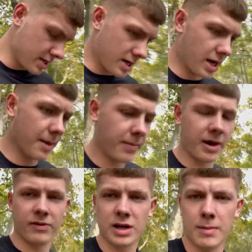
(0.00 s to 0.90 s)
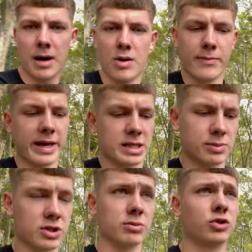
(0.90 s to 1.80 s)
But if I come back with mates,
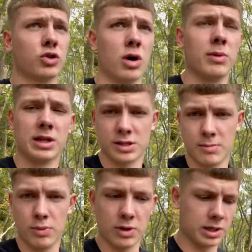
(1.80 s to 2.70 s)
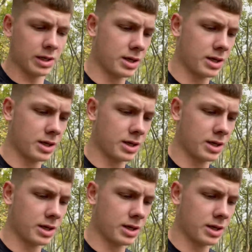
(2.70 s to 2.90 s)
which I'm sure I will at some point,